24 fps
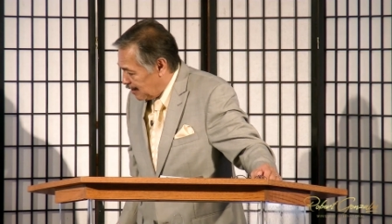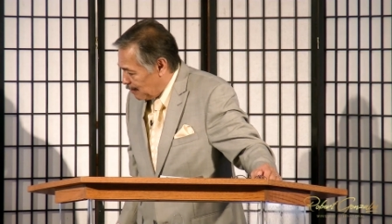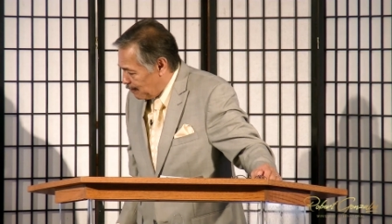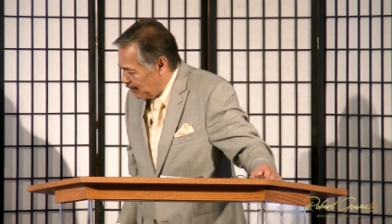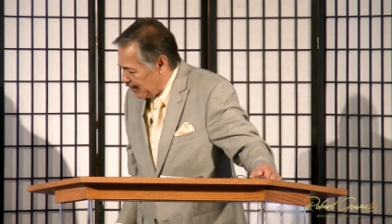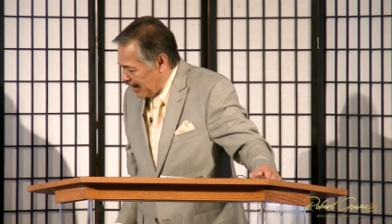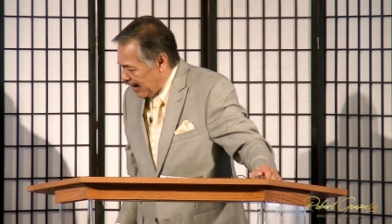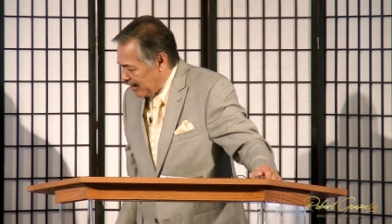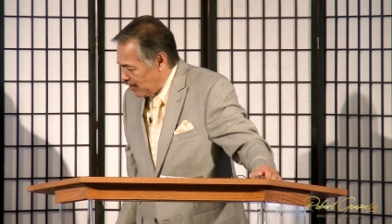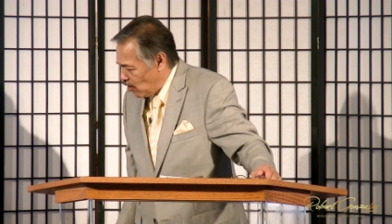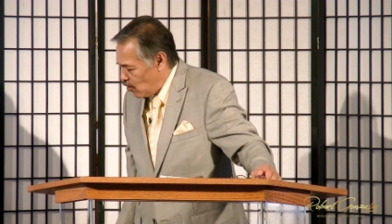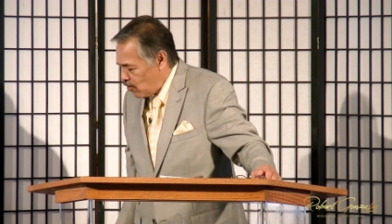
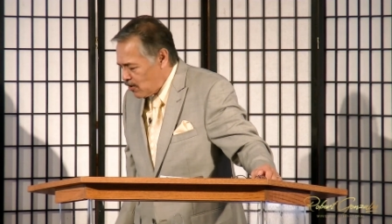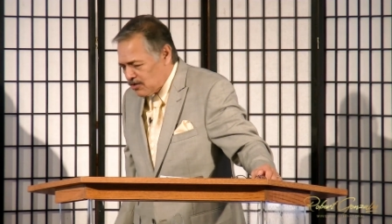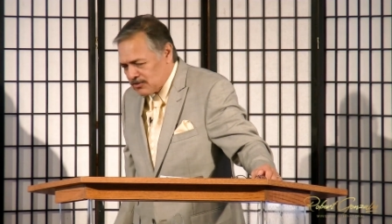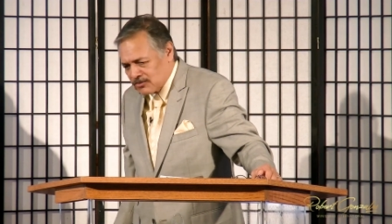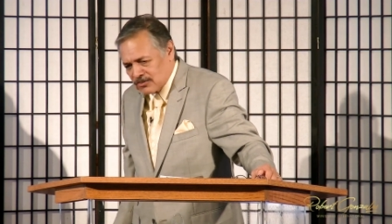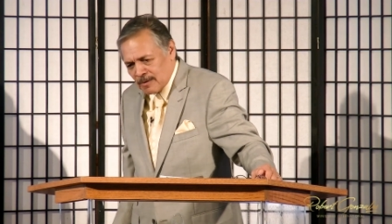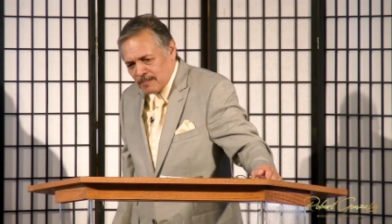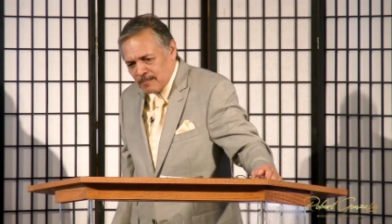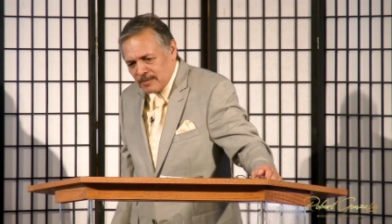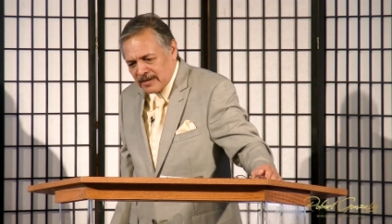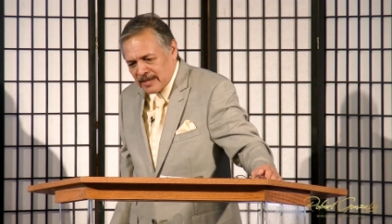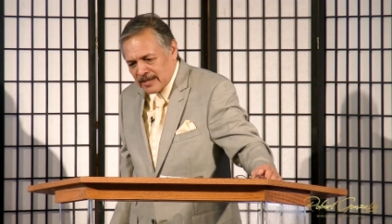But I noticed
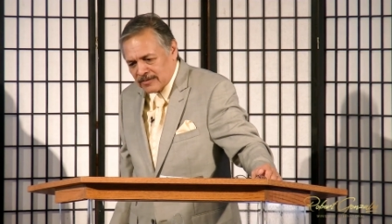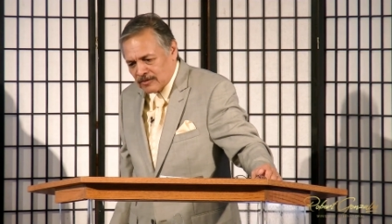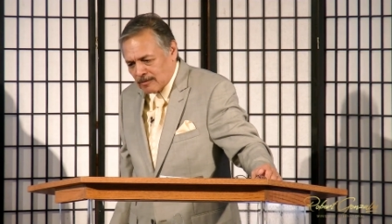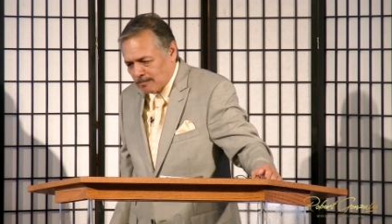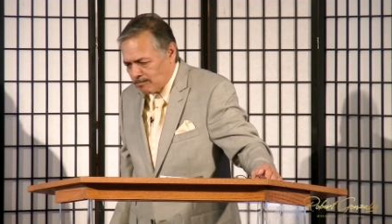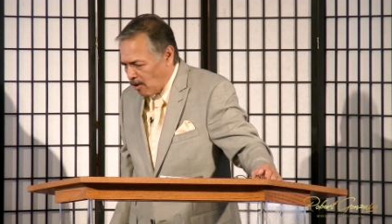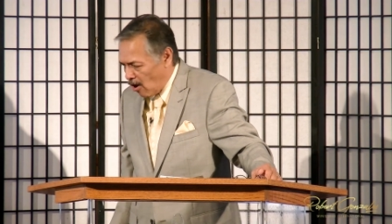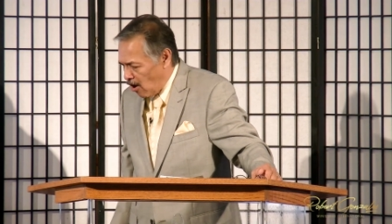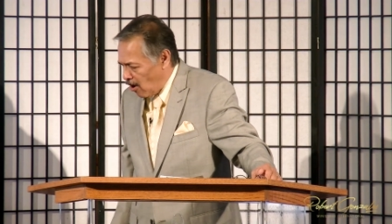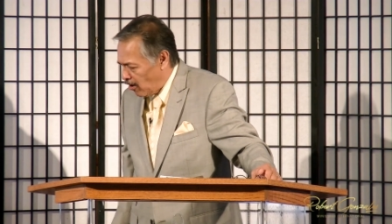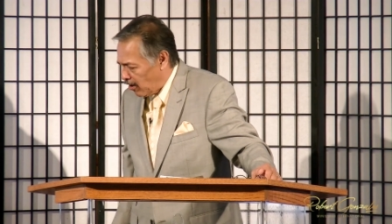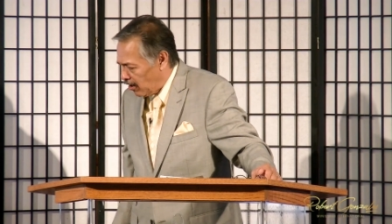somebody at the
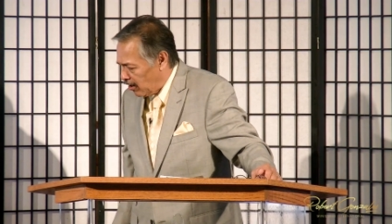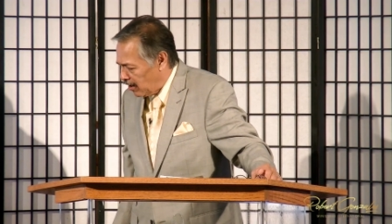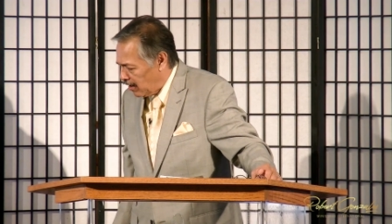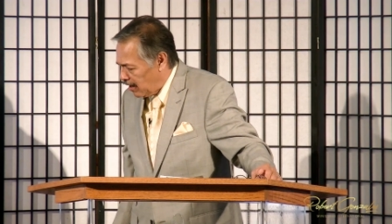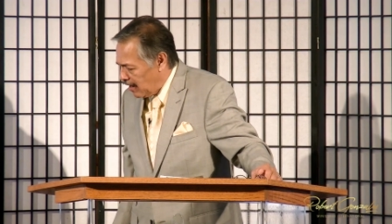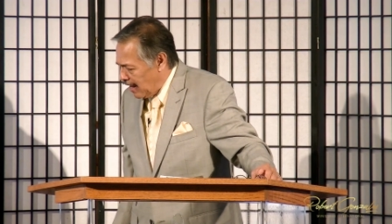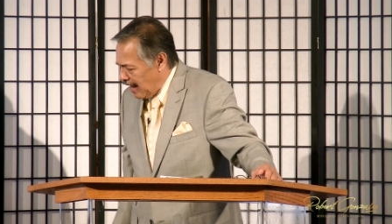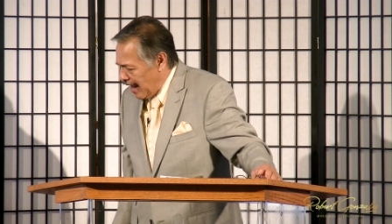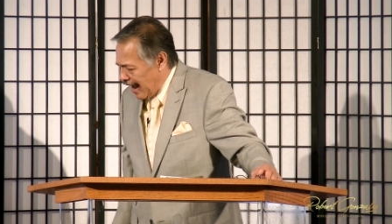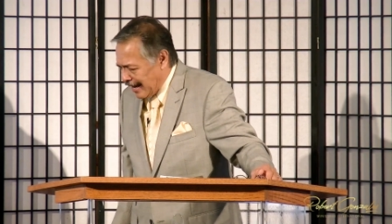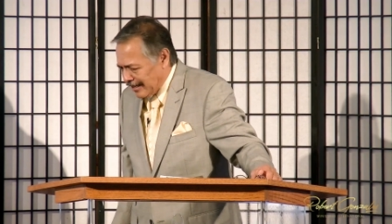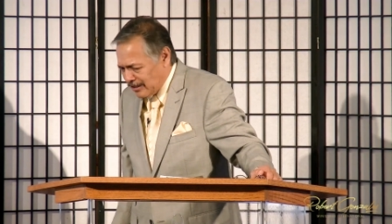bar.
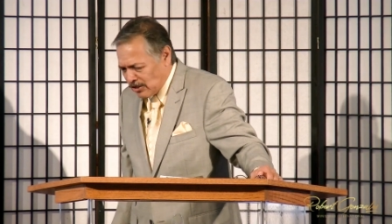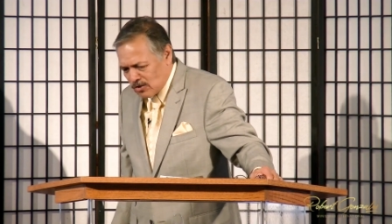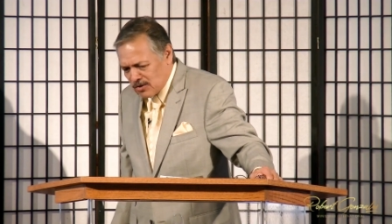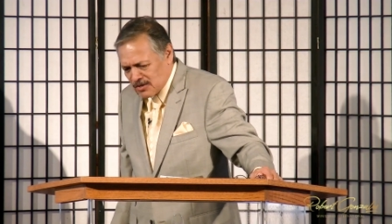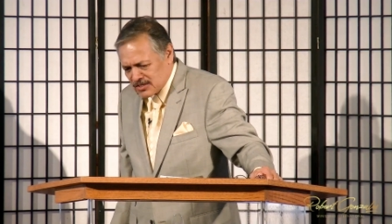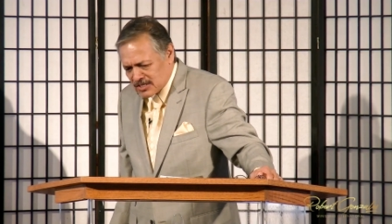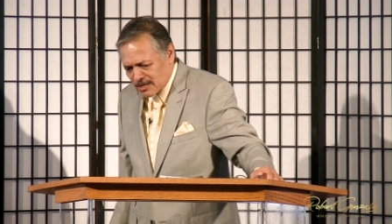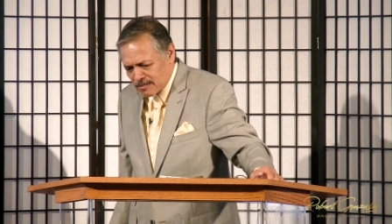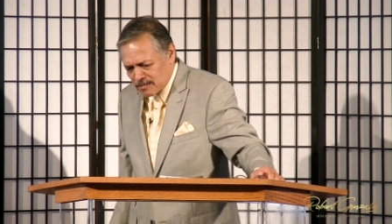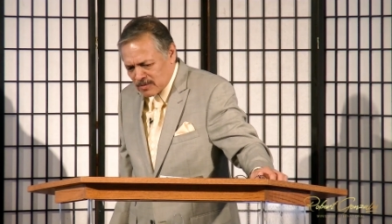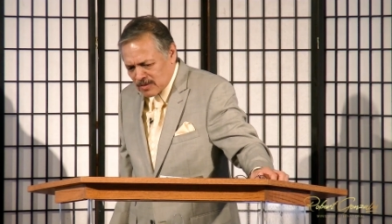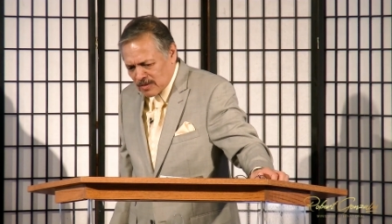
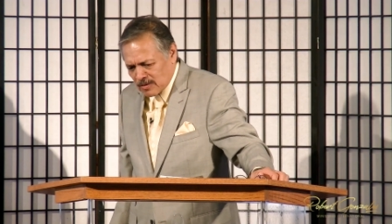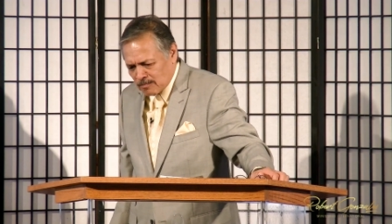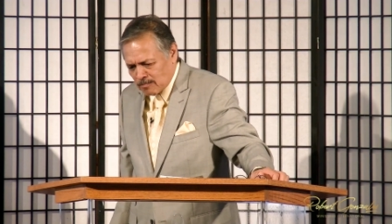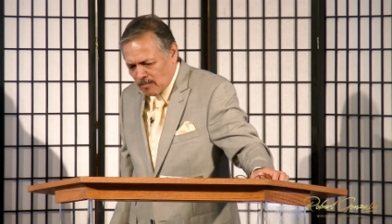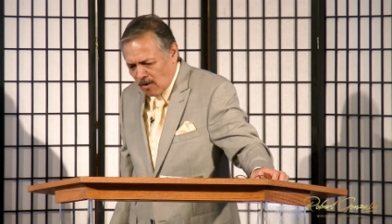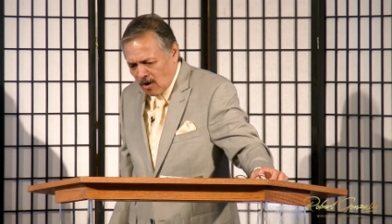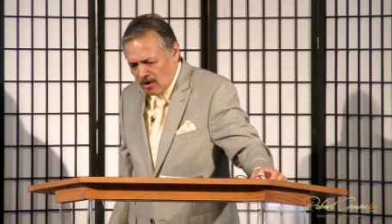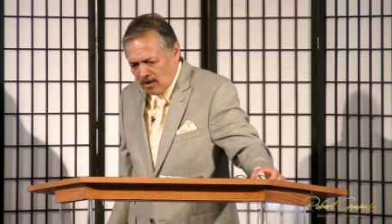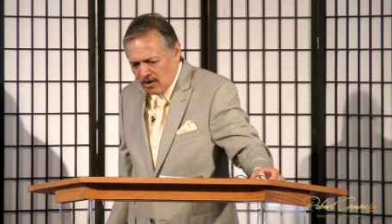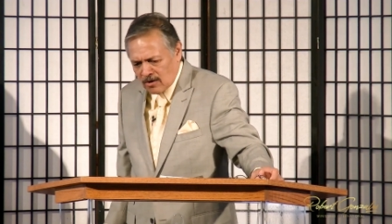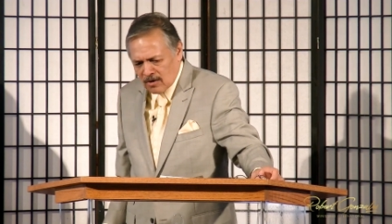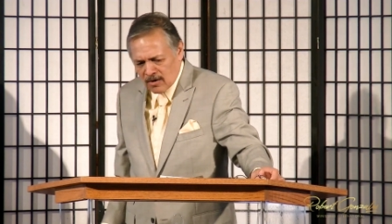
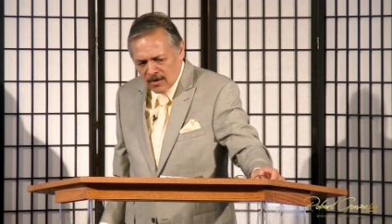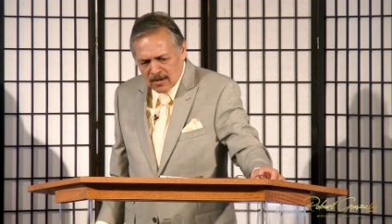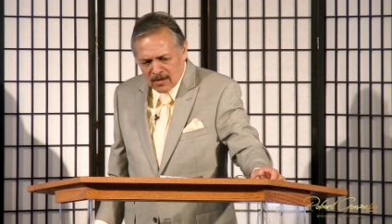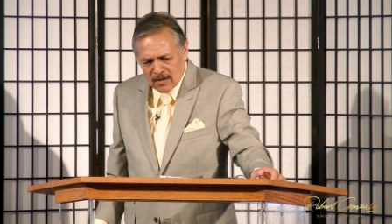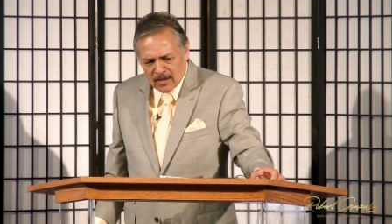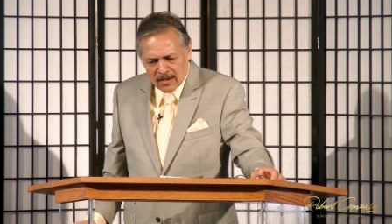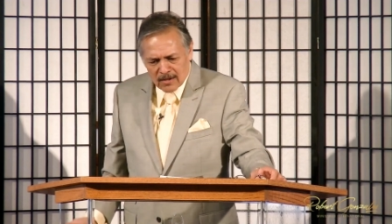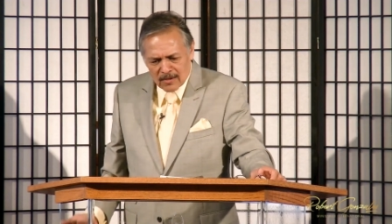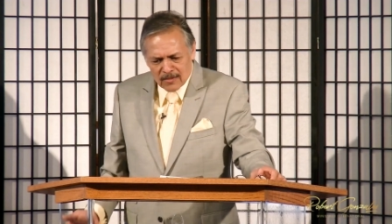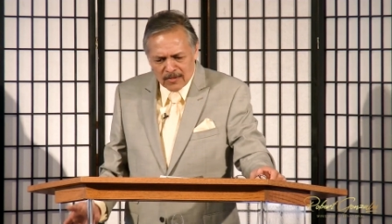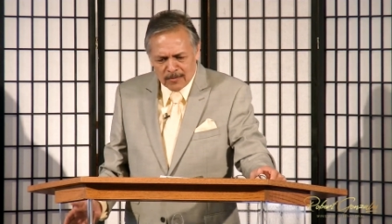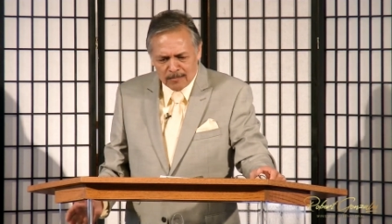
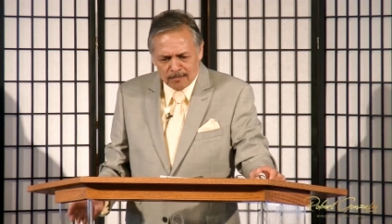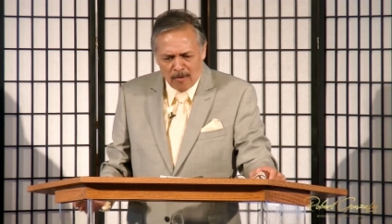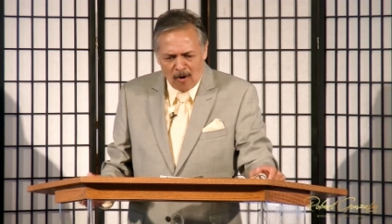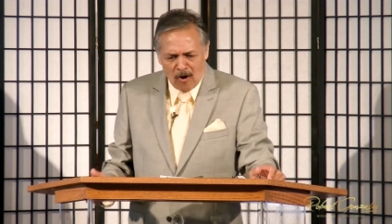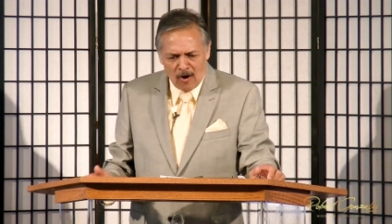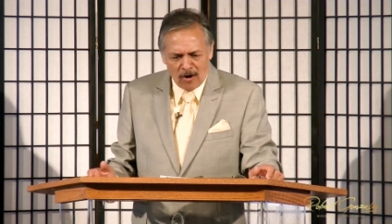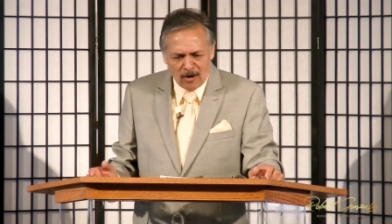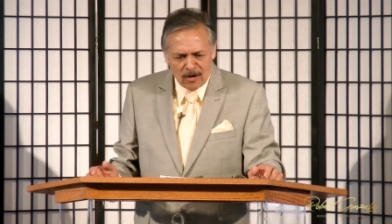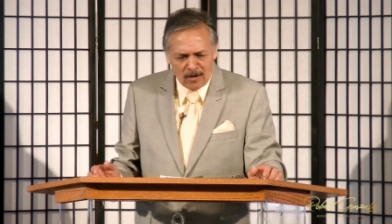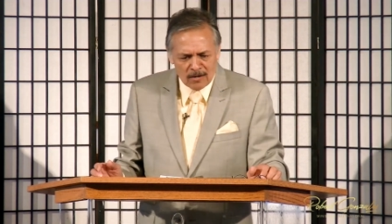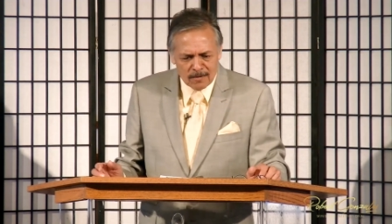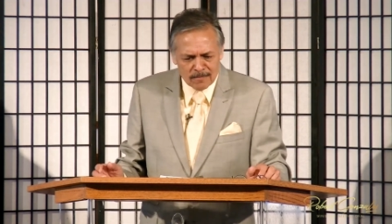The
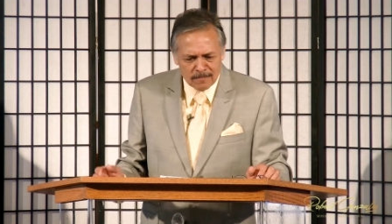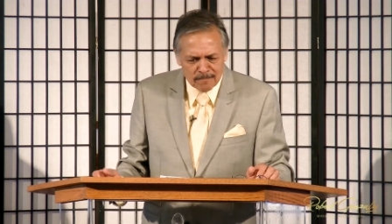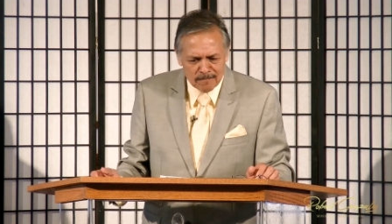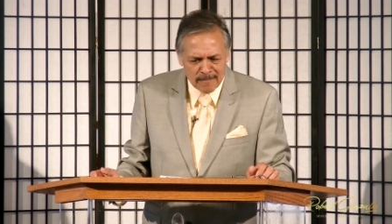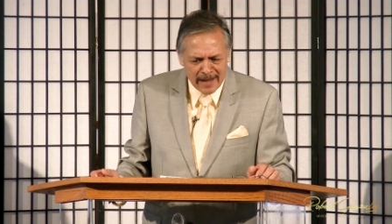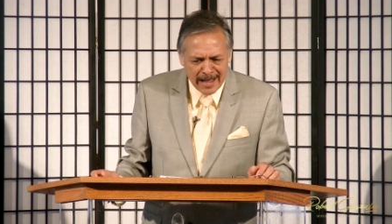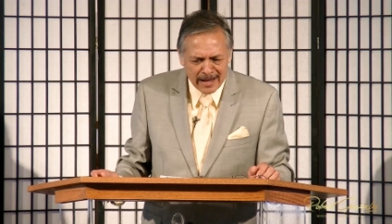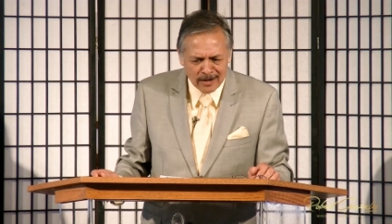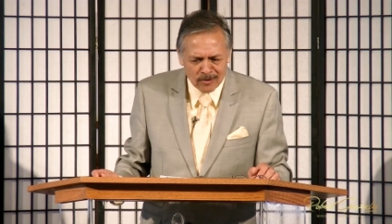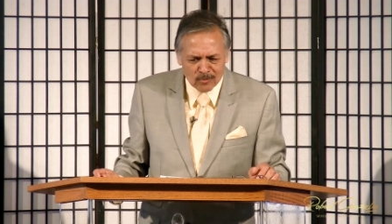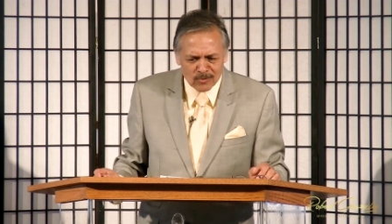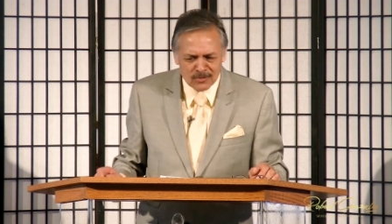bar
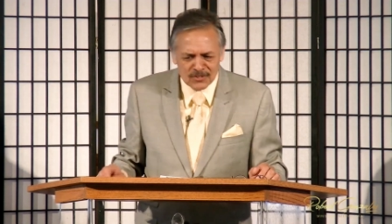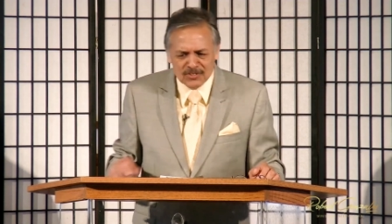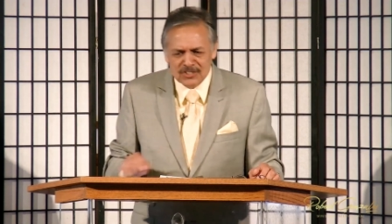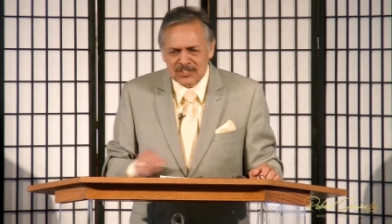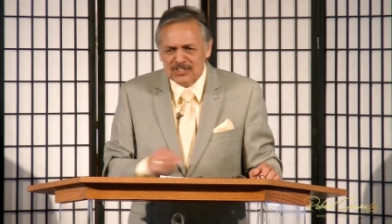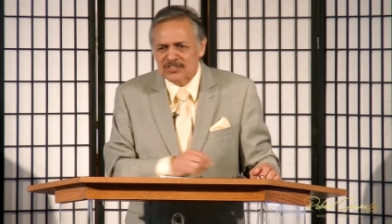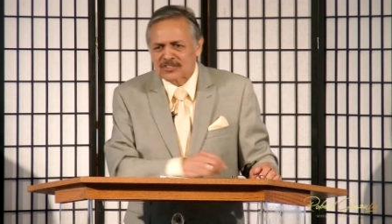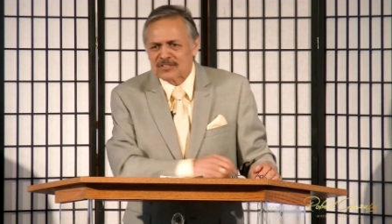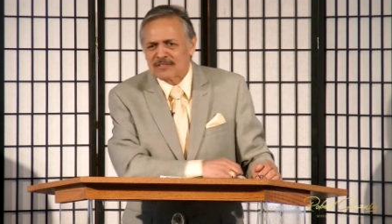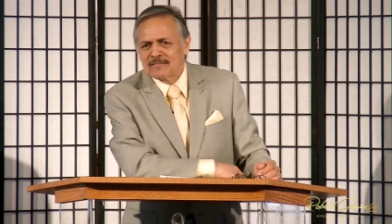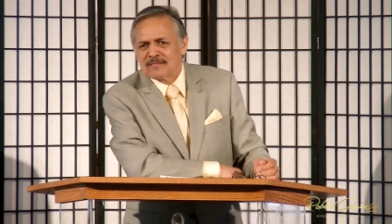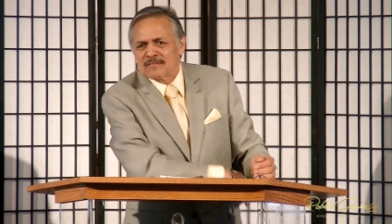man was
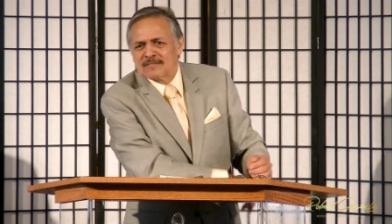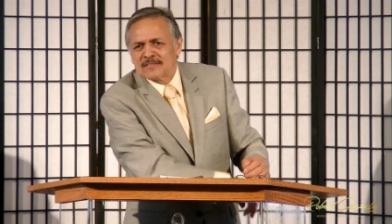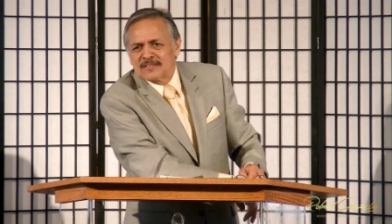just